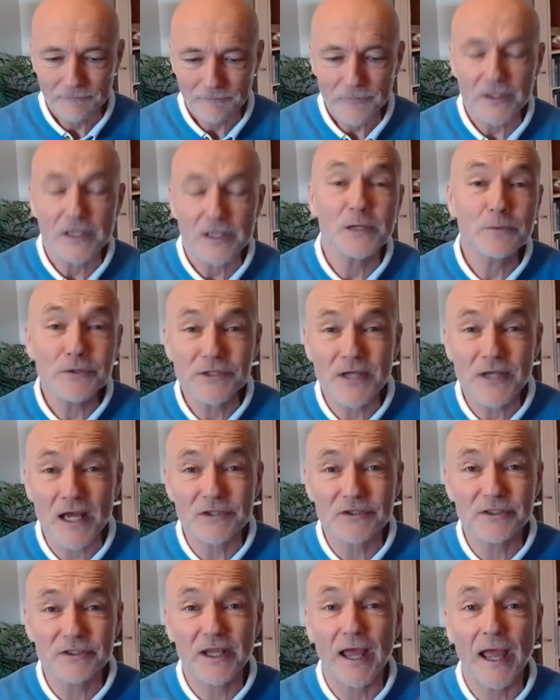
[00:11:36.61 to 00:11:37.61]
He was
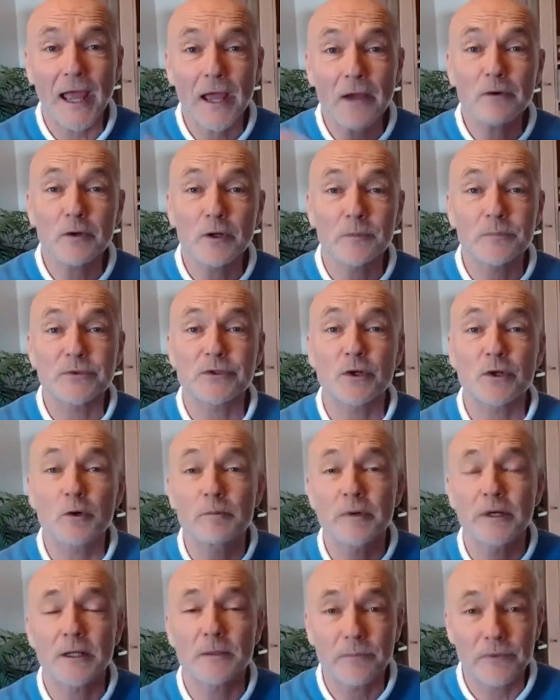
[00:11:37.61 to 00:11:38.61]
asked, how come so
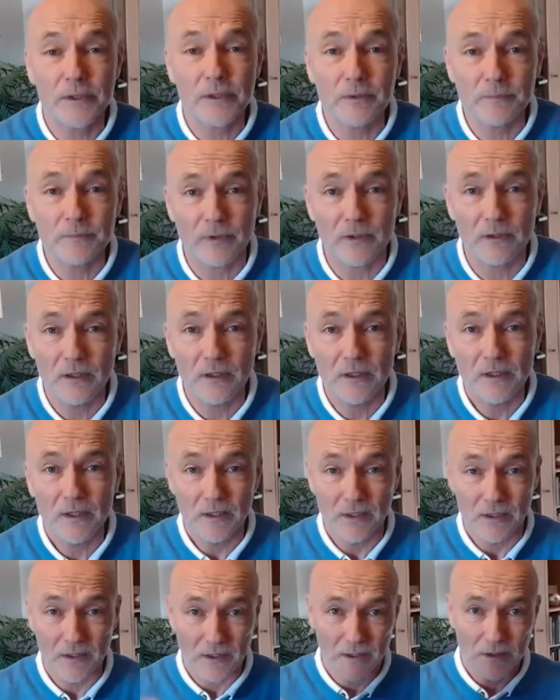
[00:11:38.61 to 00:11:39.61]
many people
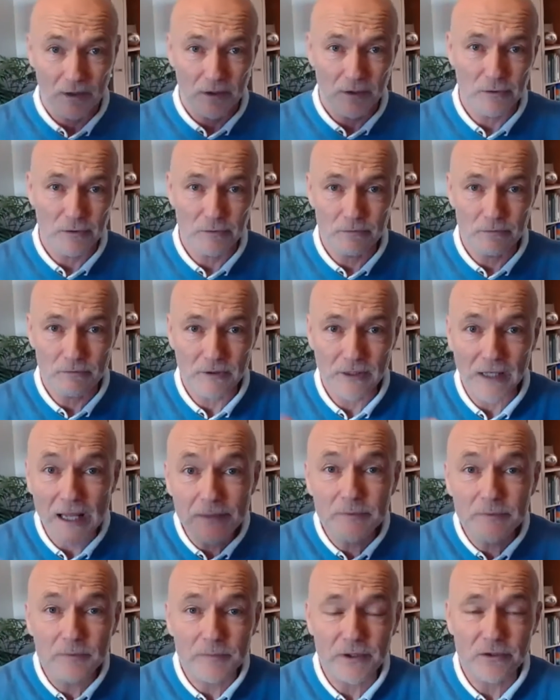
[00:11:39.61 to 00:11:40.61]
who
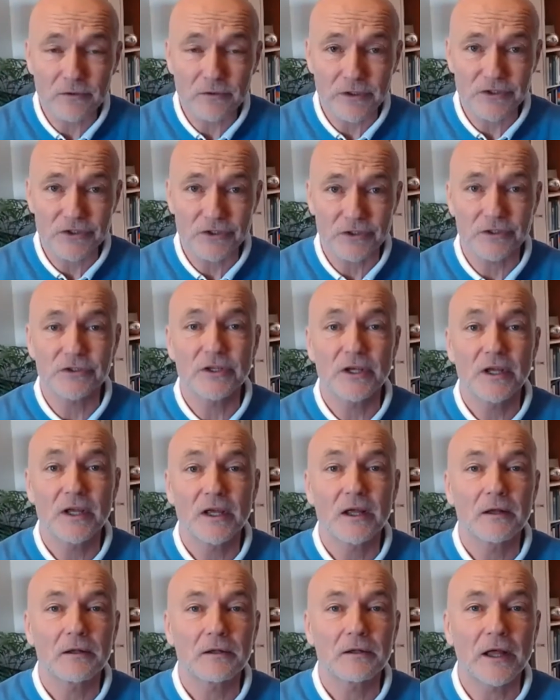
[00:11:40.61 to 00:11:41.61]
claim to be Christians,
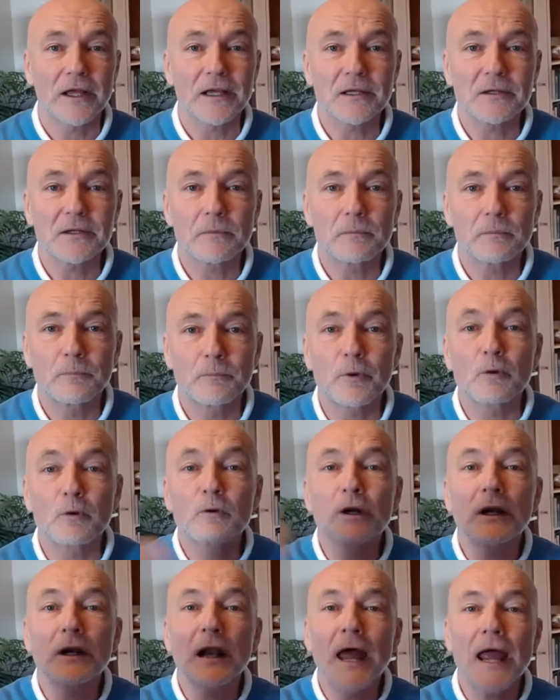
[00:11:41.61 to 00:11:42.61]
like
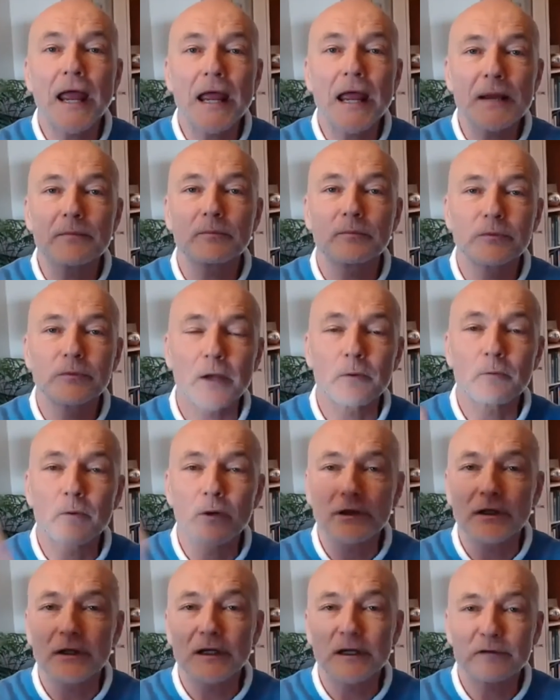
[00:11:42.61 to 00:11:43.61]
proclaim they
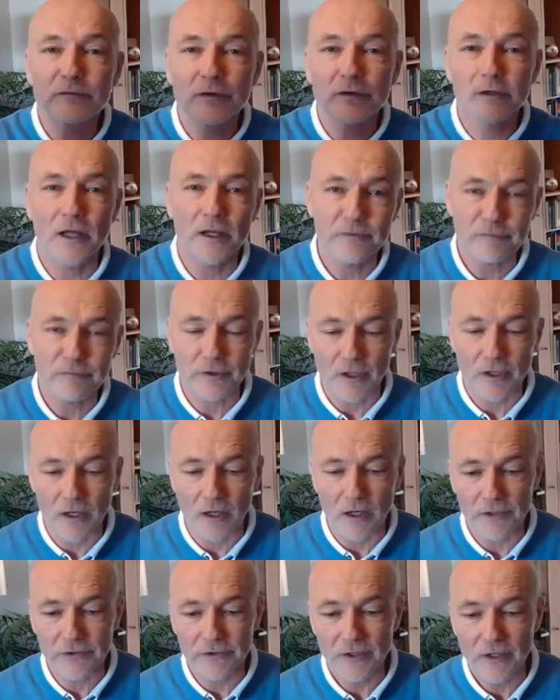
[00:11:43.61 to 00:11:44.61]
want to live their life for
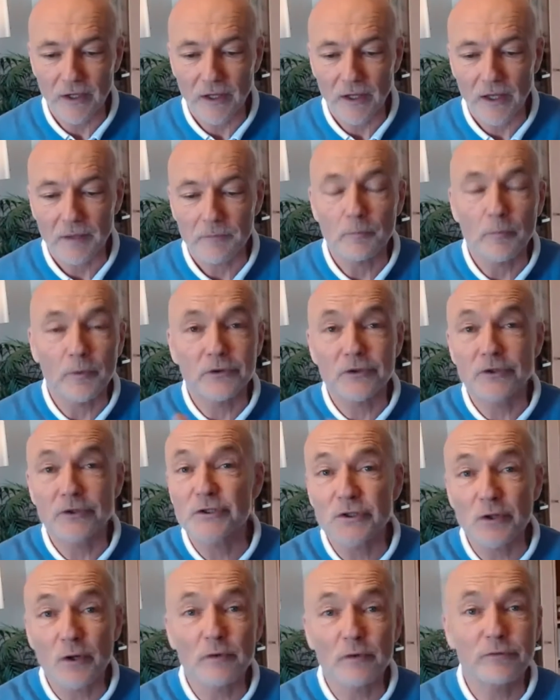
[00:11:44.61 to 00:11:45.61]
God, but there's
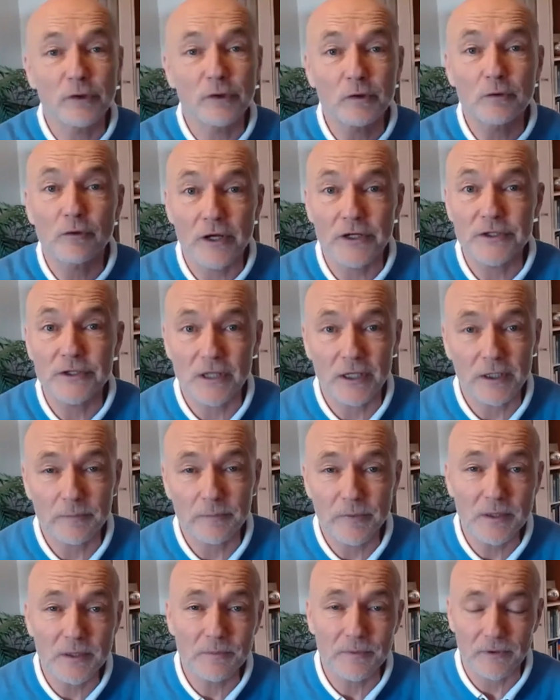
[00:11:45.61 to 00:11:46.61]
so few Christ-like
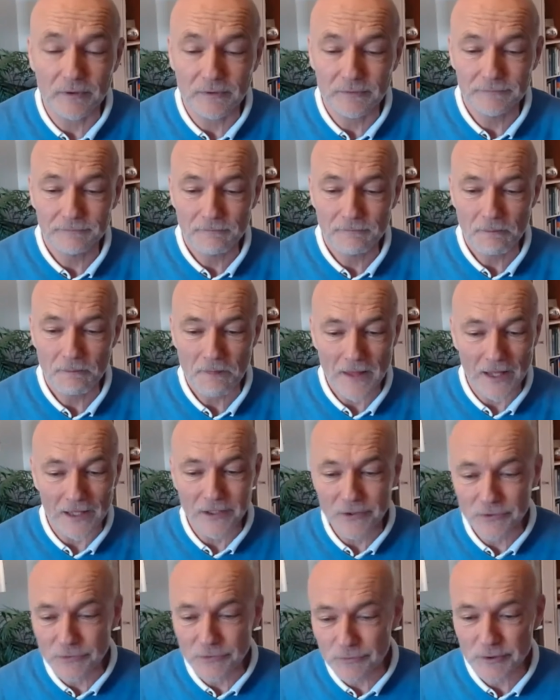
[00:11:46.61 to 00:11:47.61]
people? And
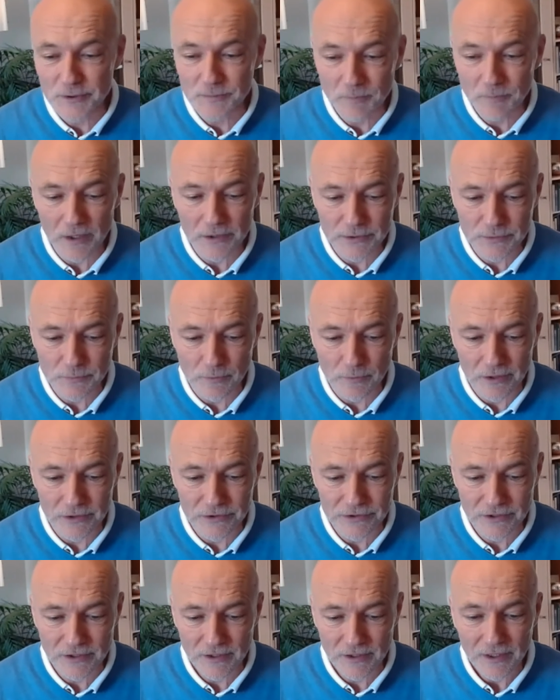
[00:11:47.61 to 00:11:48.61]
his response
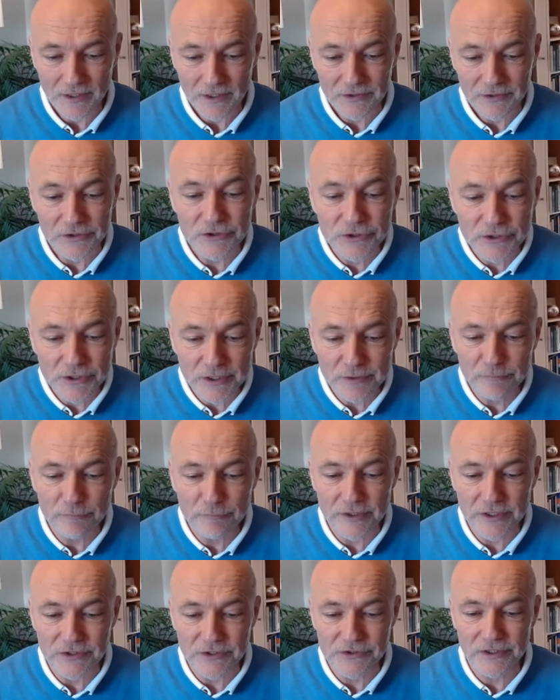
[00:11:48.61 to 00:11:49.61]
was, the chief
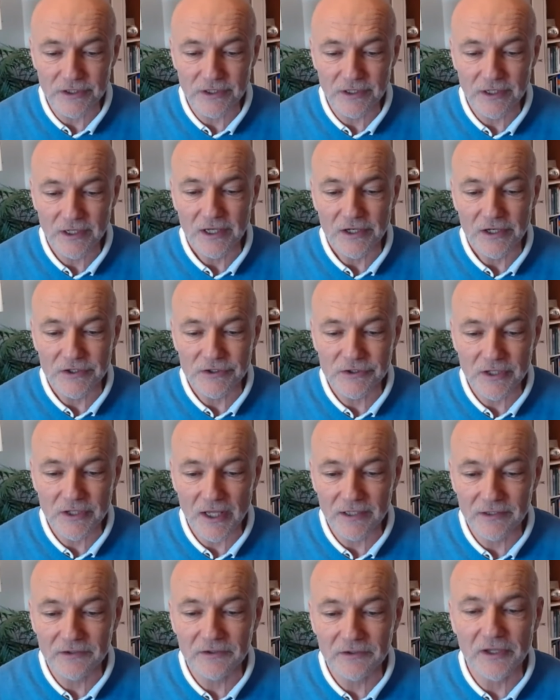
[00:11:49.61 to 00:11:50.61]
reason is
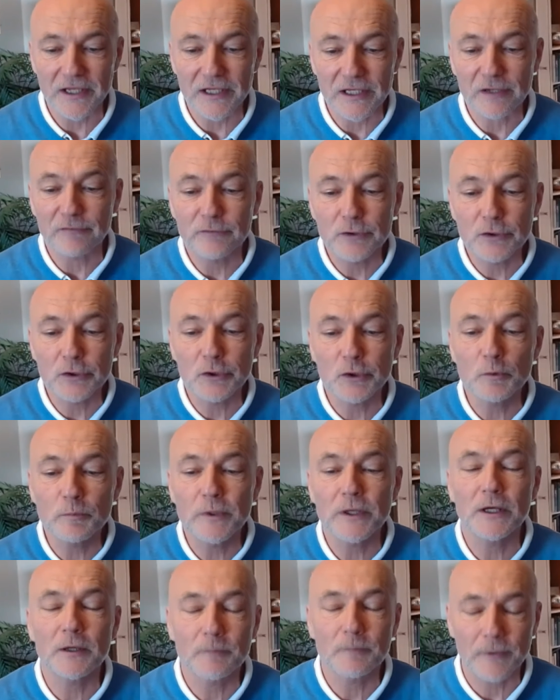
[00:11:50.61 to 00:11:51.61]
that they give too
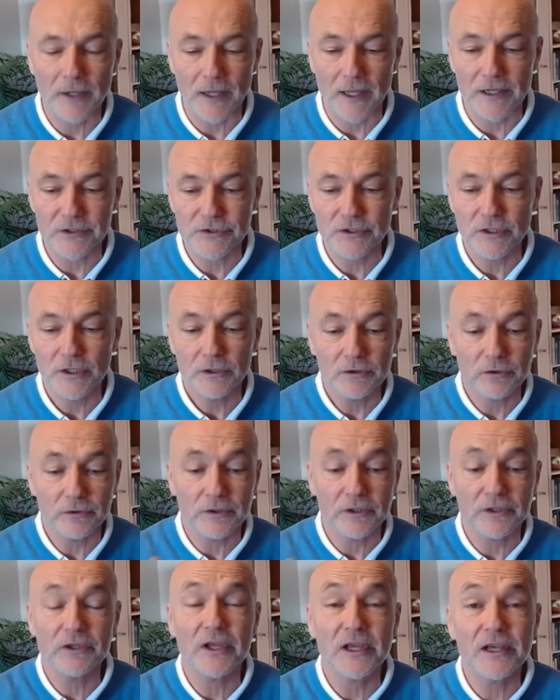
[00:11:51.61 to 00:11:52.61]
big a place to
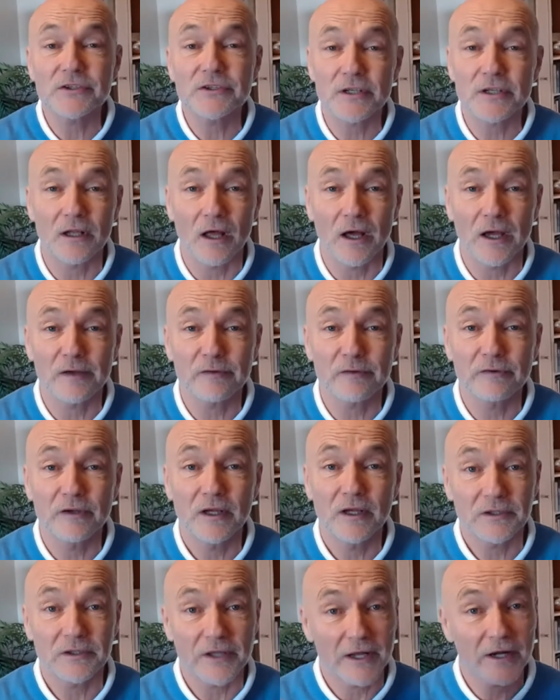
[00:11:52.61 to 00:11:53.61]
the things in life
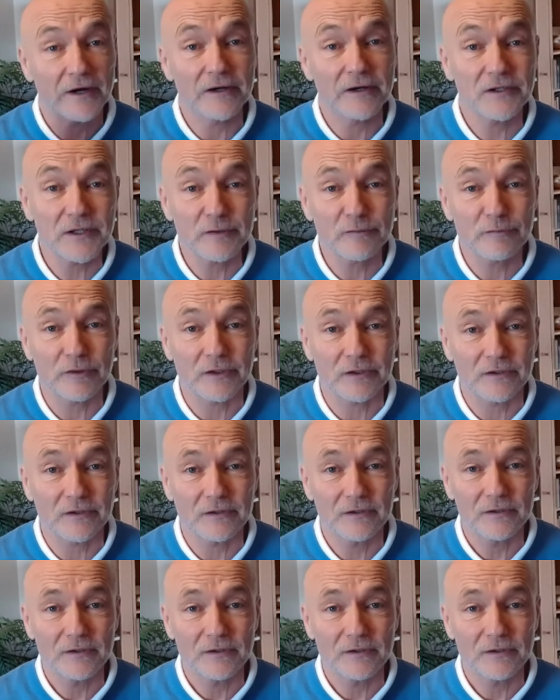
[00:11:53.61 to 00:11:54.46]
that are indifferent.